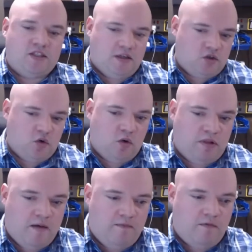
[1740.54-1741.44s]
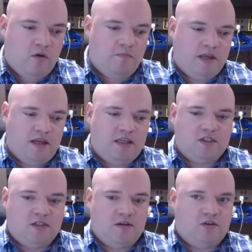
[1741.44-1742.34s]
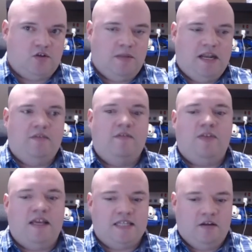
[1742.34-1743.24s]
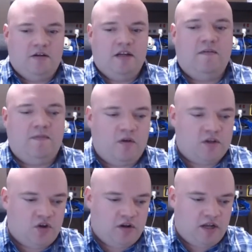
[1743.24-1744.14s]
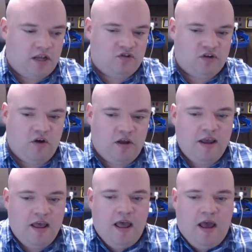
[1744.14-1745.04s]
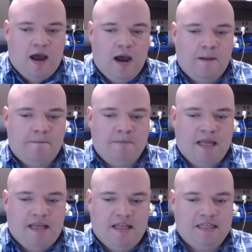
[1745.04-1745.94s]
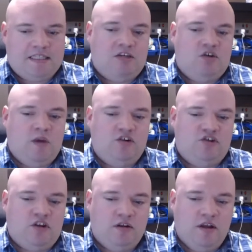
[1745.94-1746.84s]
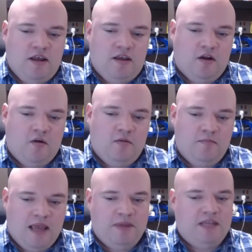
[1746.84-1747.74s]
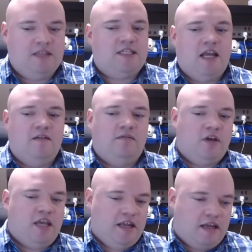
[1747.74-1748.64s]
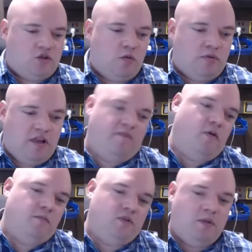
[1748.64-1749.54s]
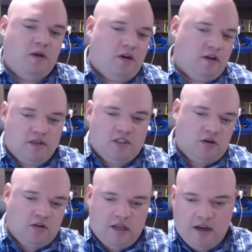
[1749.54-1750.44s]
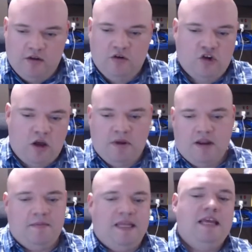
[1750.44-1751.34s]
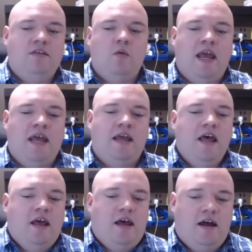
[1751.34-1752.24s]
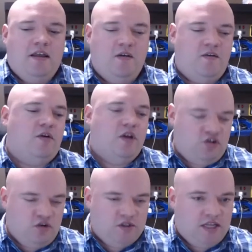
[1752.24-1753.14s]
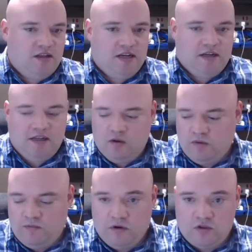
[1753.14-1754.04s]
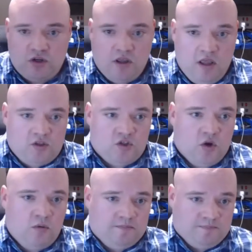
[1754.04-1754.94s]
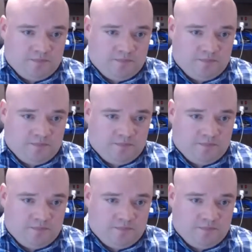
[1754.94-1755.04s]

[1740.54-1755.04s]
in the SOAR platform because there's so many other things that you need to focus your attention on. in this situation, you know, maybe instead of looking at SOAR platforms, you might want to consider looking at a new job. But I mean, either way, you have other issues that you need to deal with first. So